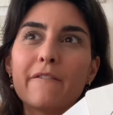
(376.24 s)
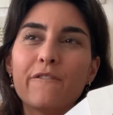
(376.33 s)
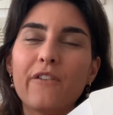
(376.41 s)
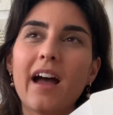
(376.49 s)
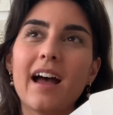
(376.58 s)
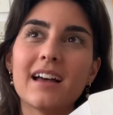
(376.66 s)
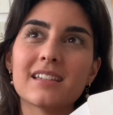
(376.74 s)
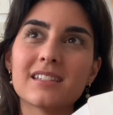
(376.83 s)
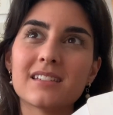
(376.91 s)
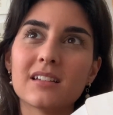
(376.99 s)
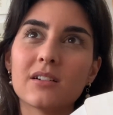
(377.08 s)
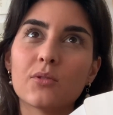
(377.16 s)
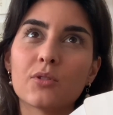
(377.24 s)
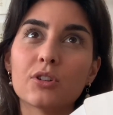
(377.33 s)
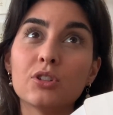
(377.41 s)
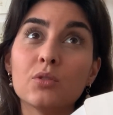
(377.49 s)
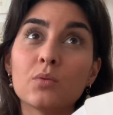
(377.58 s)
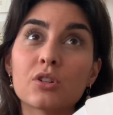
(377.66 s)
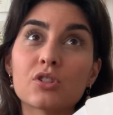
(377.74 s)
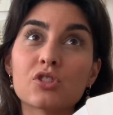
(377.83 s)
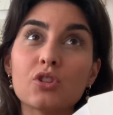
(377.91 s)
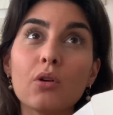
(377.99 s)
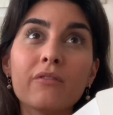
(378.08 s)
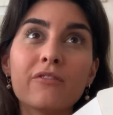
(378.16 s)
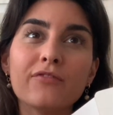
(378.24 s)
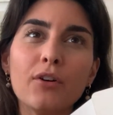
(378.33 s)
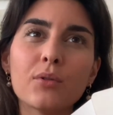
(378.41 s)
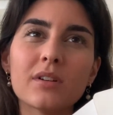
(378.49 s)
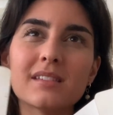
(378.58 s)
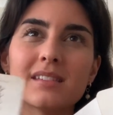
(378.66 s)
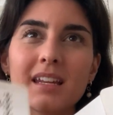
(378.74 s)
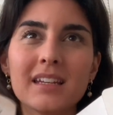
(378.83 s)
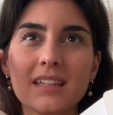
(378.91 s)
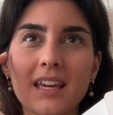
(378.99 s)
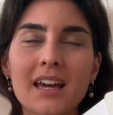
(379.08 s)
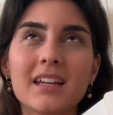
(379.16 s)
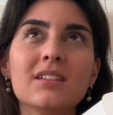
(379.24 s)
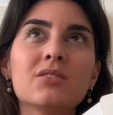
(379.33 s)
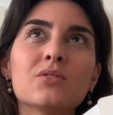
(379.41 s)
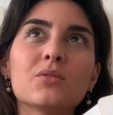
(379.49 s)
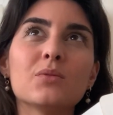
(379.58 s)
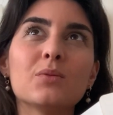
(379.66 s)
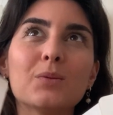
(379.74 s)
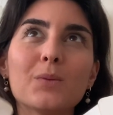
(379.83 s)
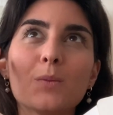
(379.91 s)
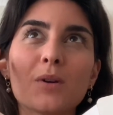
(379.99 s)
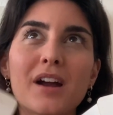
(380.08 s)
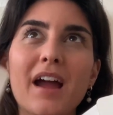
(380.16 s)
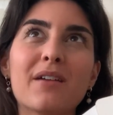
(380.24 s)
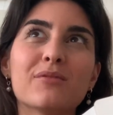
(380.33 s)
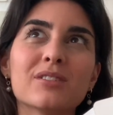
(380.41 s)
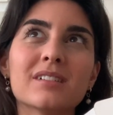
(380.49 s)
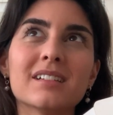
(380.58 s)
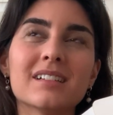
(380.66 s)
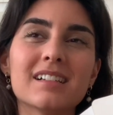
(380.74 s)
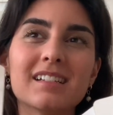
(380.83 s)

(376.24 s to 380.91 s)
fast, or you are so focused in getting to wherever